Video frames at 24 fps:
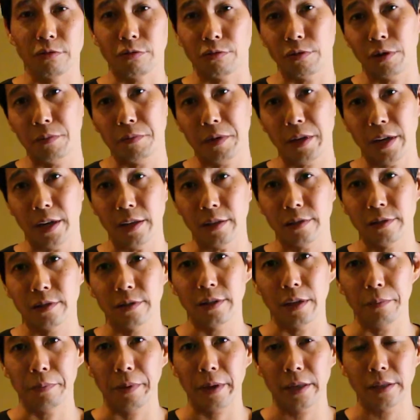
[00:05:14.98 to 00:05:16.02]
3 minutes,
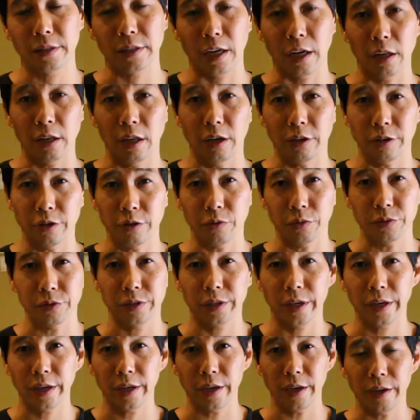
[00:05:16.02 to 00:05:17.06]
depends how long you want to
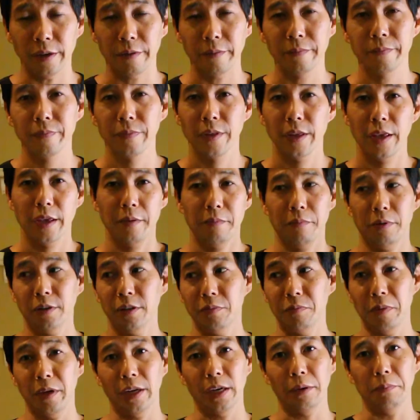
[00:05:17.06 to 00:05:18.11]
take it. But
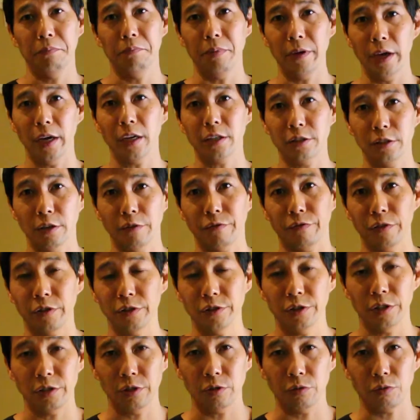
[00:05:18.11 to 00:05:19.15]
it makes a big
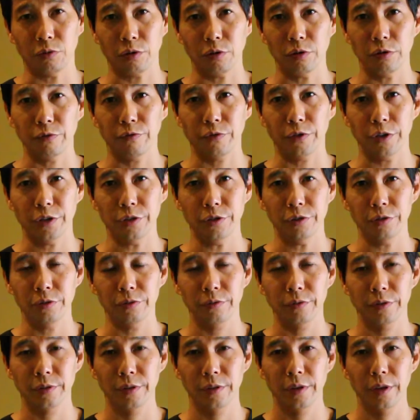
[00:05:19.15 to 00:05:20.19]
difference in the work for you.
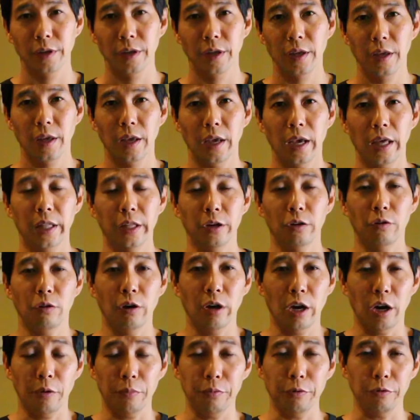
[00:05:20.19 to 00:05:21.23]
And it will
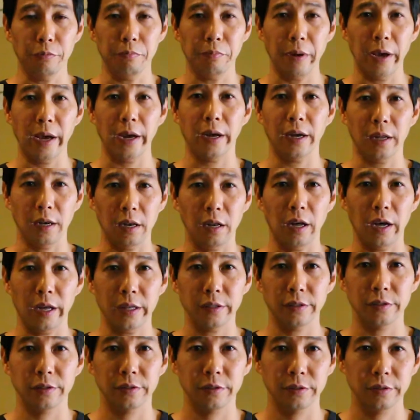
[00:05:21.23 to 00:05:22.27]
help your back a
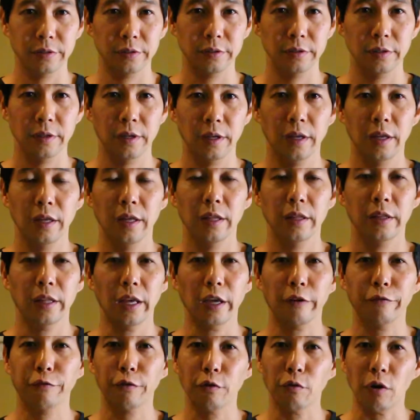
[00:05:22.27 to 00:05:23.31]
lot.
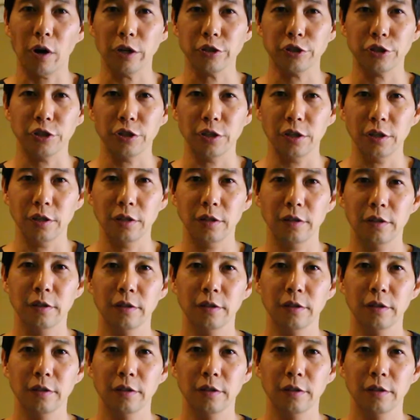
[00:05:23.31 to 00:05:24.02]
Thanks for watching.